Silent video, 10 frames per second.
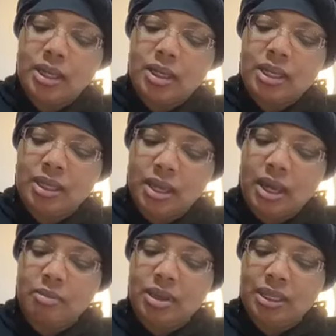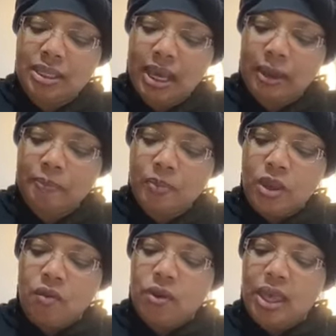until the sun be set.
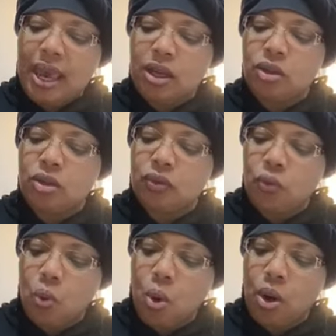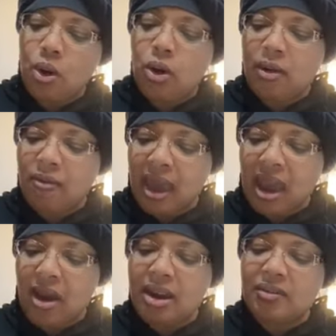For the angels of water, of
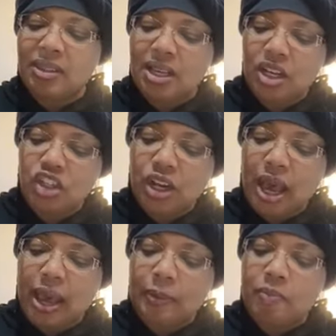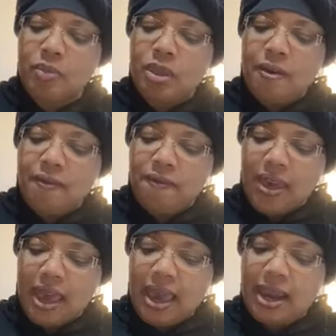air, and of sunshine
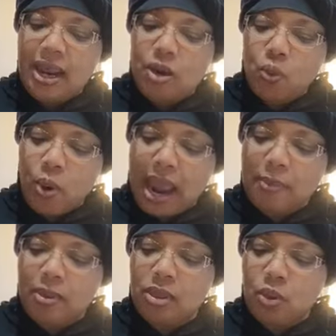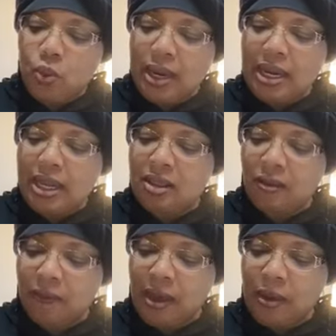fed and ripened the wheat in the
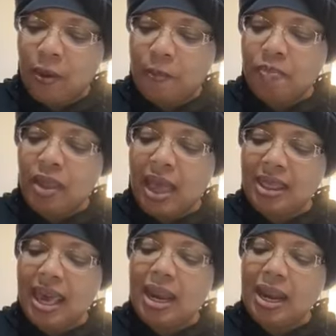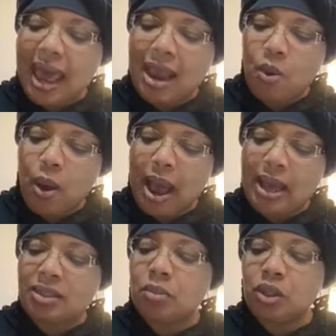field and they
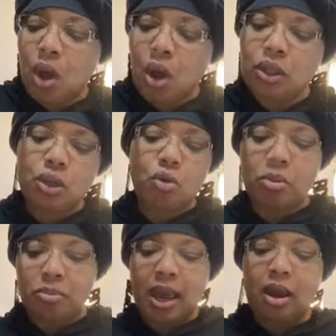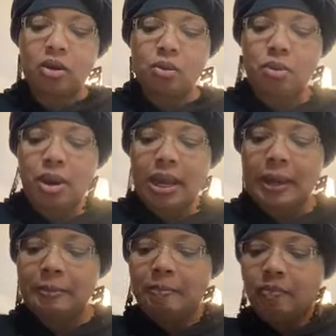likewise must also prepare your
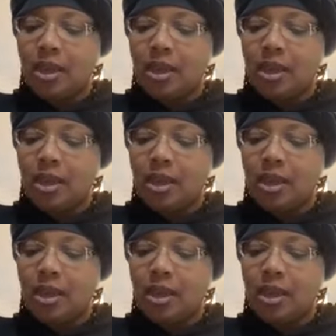bread.